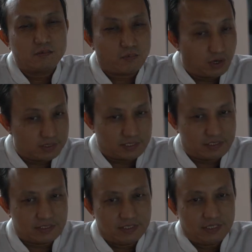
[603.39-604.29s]

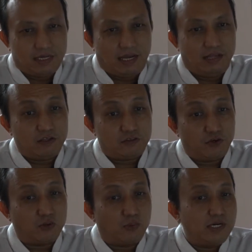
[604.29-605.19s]
process. And the
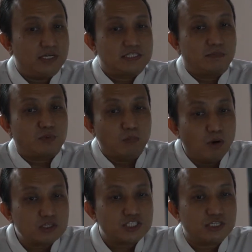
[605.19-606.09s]
third one is the
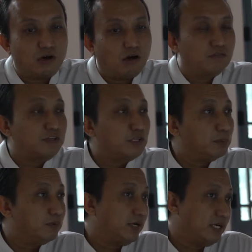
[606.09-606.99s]
promotion of the
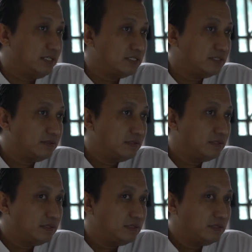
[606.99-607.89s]
human rights.
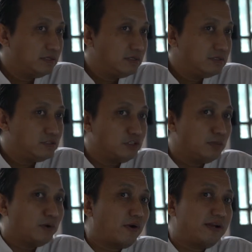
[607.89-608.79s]
So
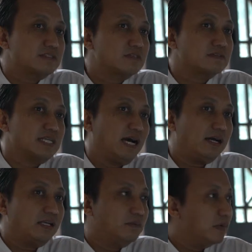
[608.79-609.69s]
democratic
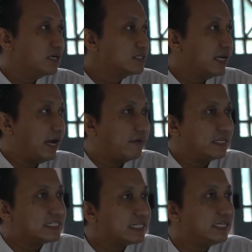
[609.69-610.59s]
society must
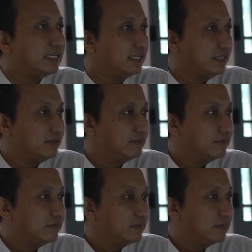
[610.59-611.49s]
guarantee
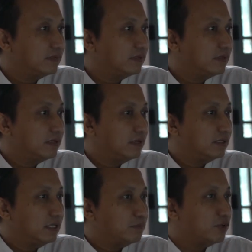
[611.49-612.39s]

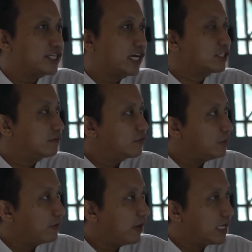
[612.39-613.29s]
the protection of
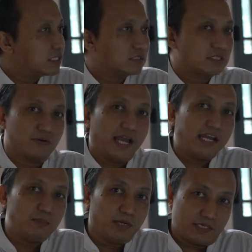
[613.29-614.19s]
human rights to
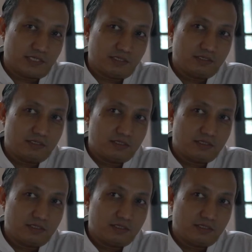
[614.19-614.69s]
anybody,